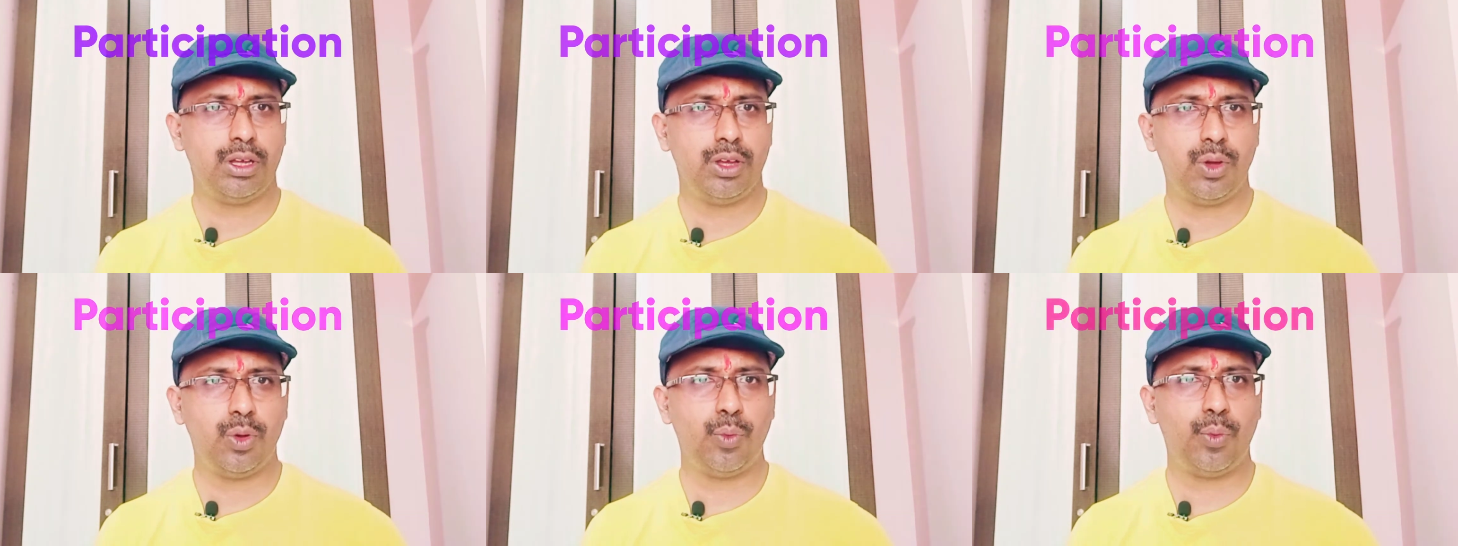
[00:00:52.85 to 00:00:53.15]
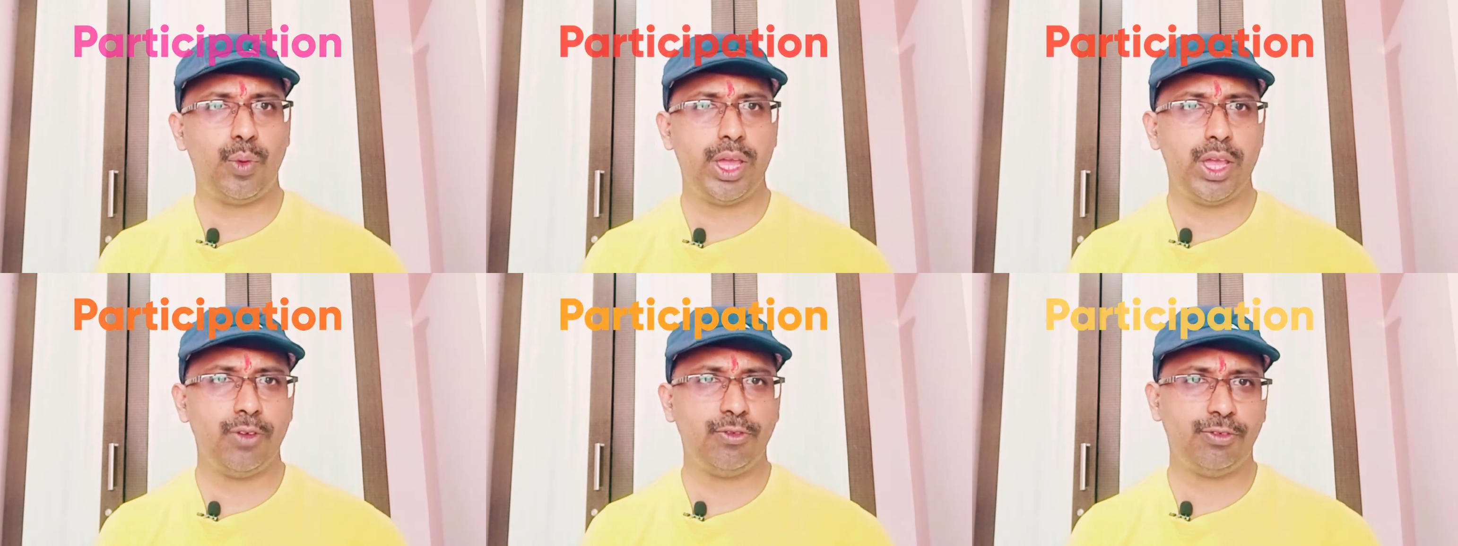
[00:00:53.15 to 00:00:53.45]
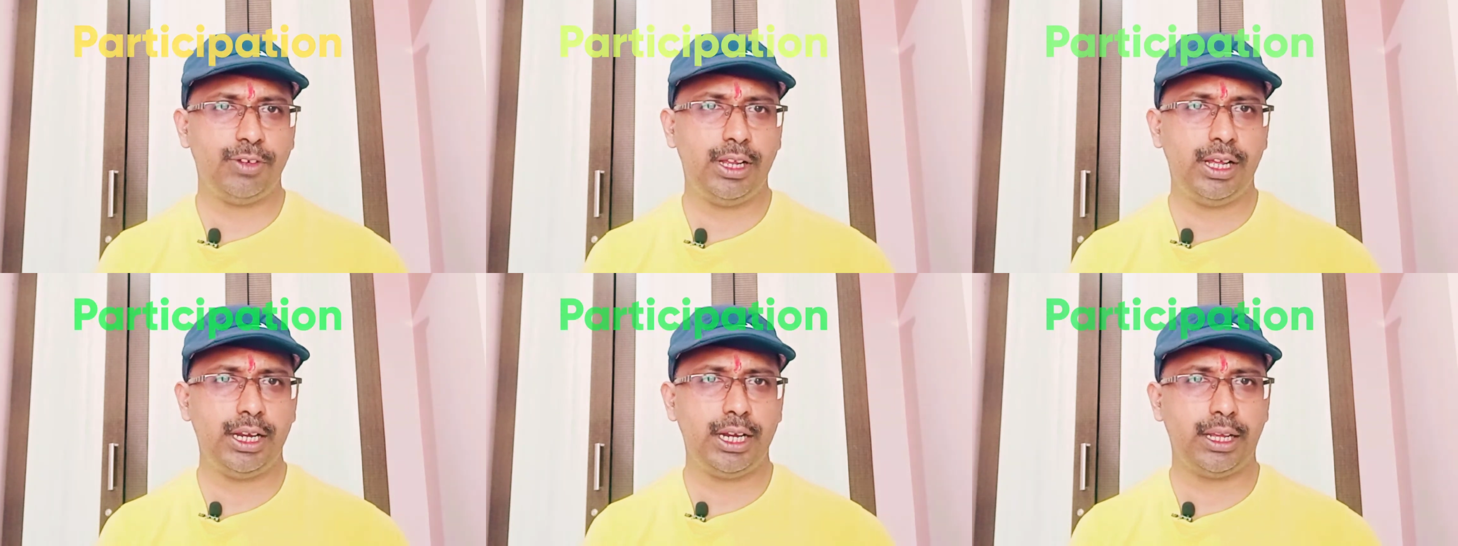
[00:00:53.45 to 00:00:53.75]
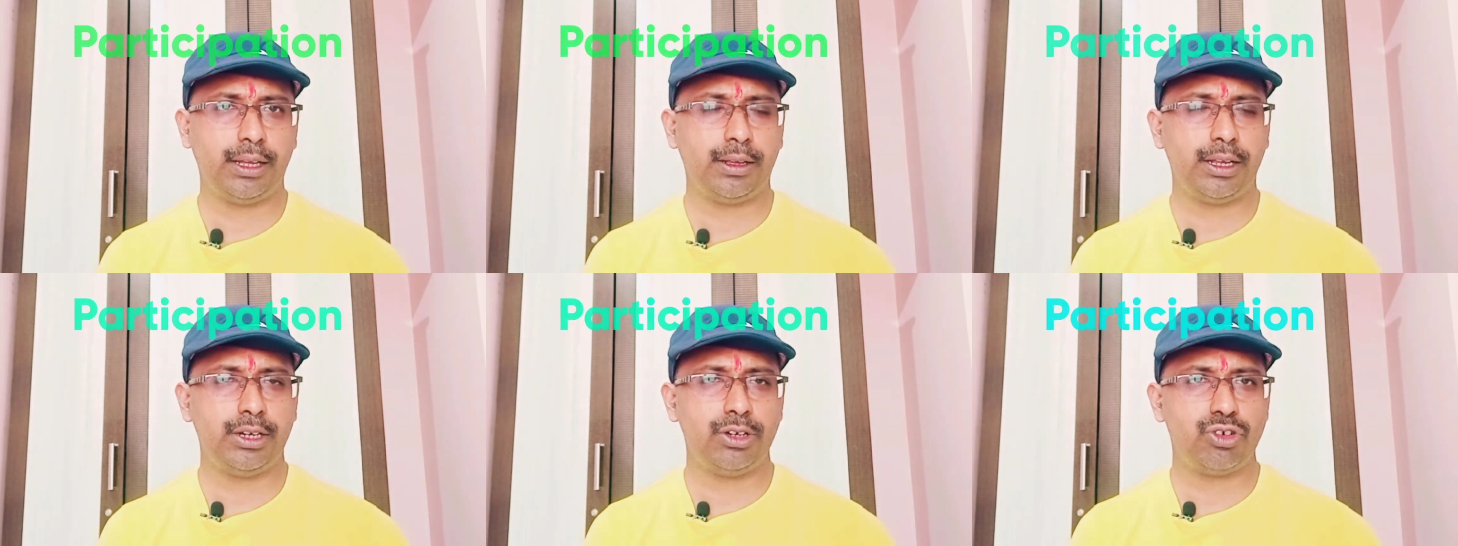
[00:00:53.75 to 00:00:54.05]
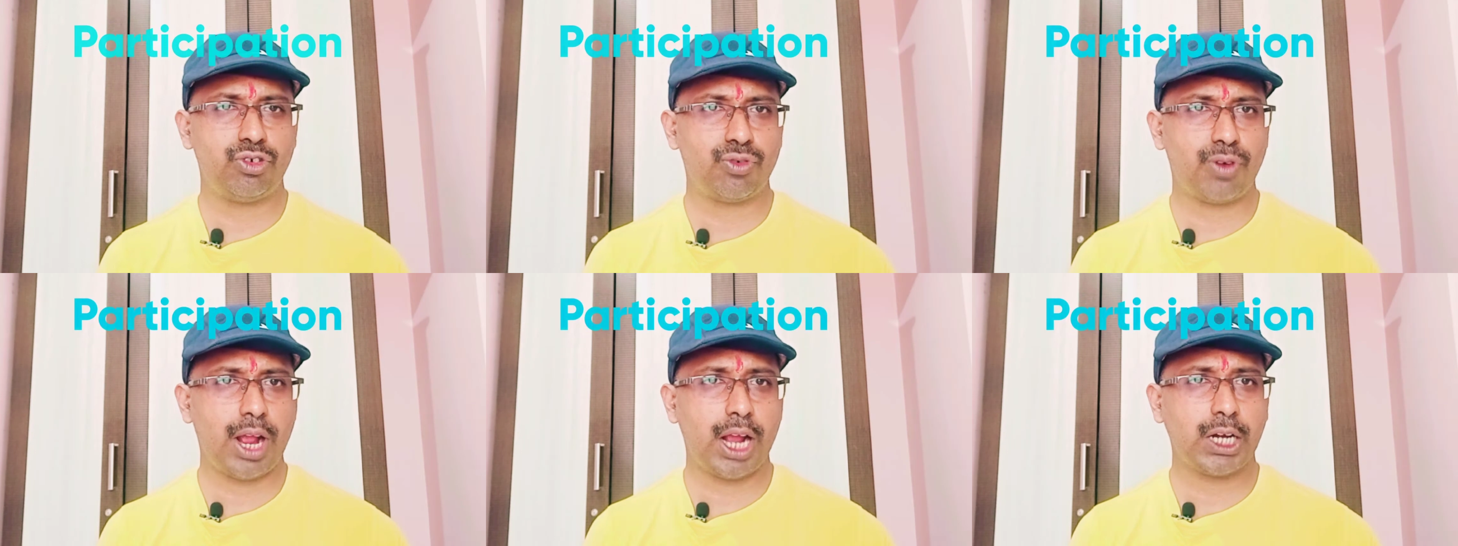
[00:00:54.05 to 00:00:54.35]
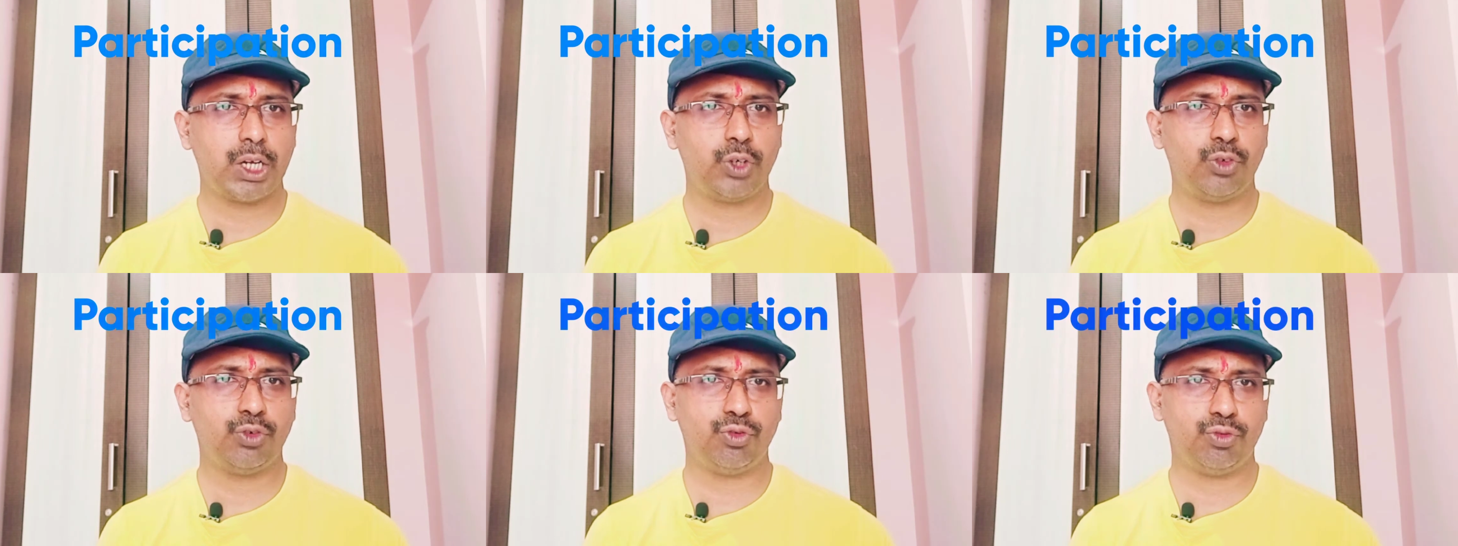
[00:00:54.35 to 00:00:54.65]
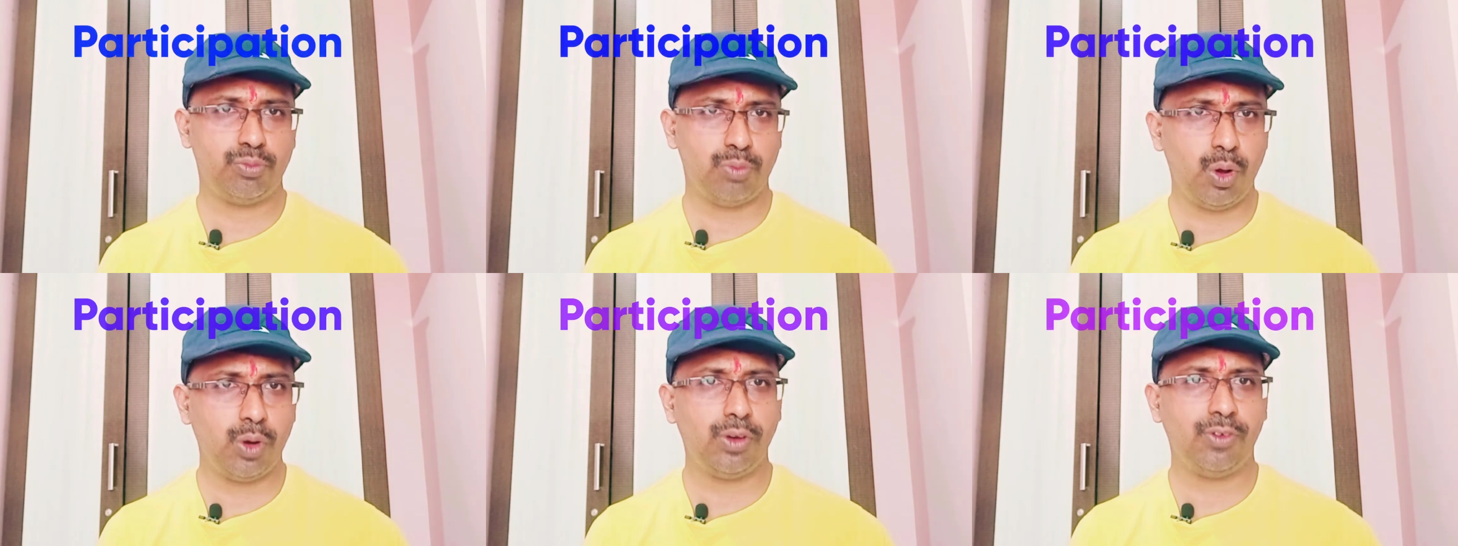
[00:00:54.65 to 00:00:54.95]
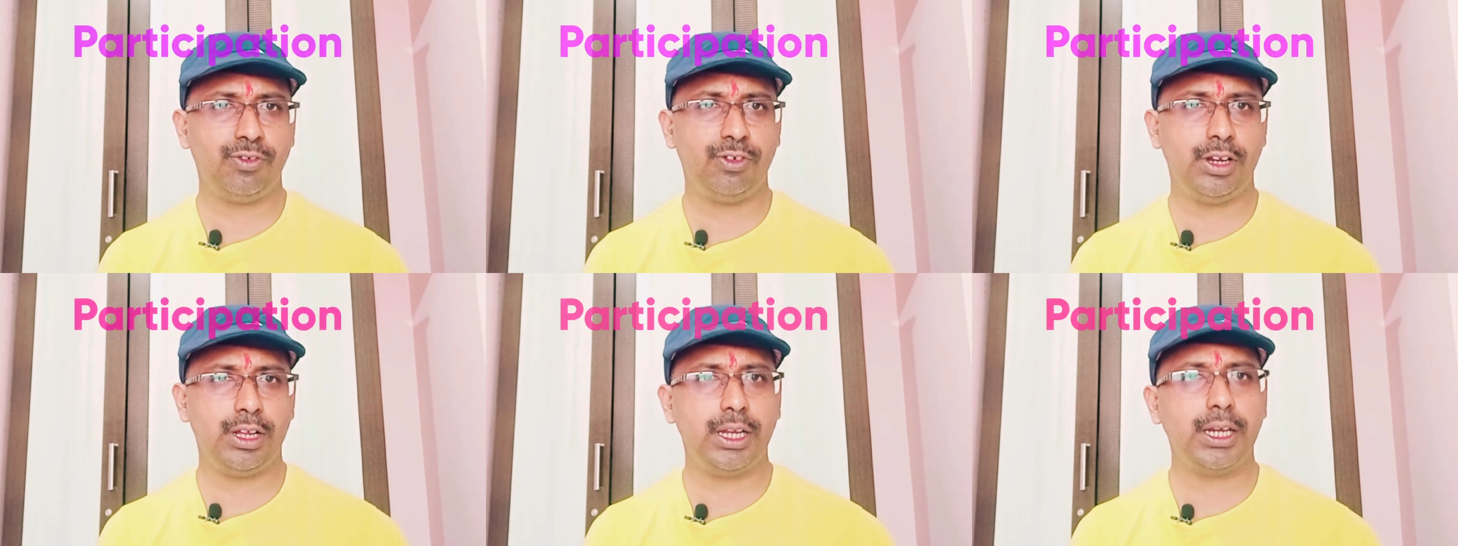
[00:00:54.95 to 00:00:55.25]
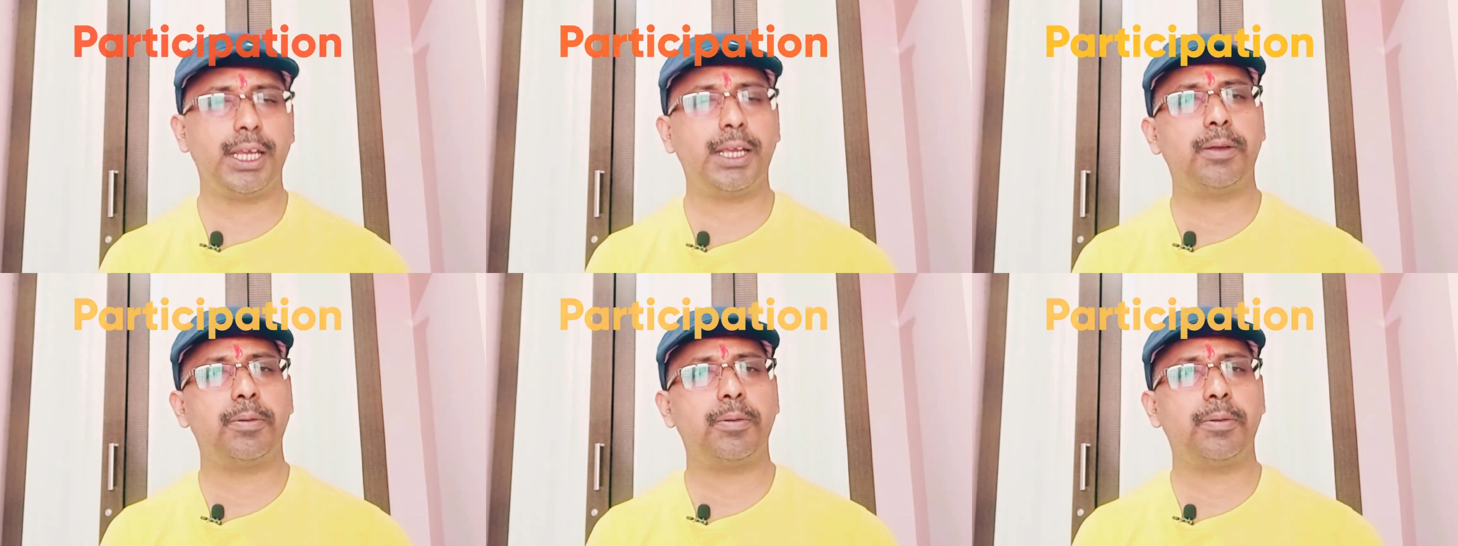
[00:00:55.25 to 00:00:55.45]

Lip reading: way of learning, interactive mode of learning.